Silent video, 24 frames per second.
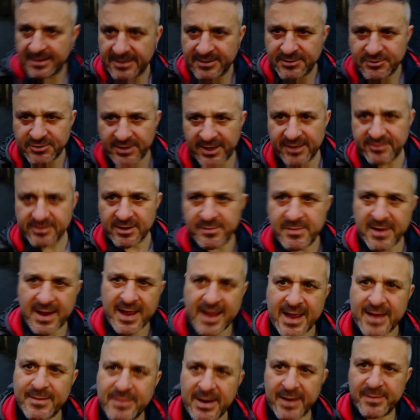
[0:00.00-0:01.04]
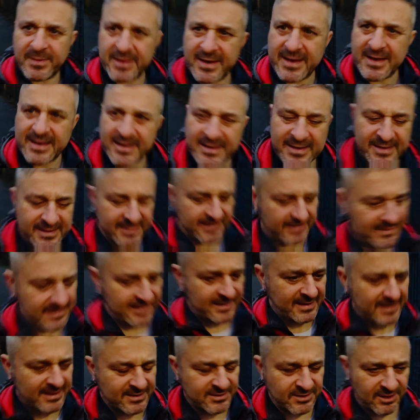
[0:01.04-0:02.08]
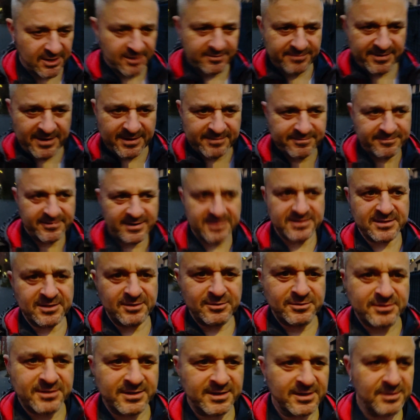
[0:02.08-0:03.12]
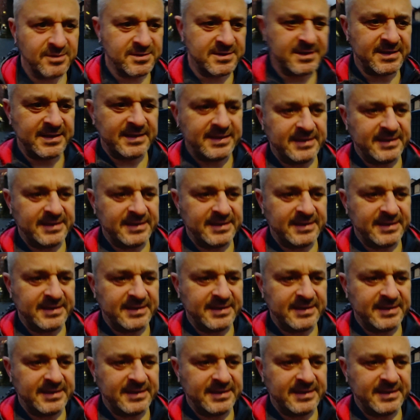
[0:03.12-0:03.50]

Try growing my hair maybe? It's not a resolution though, is it?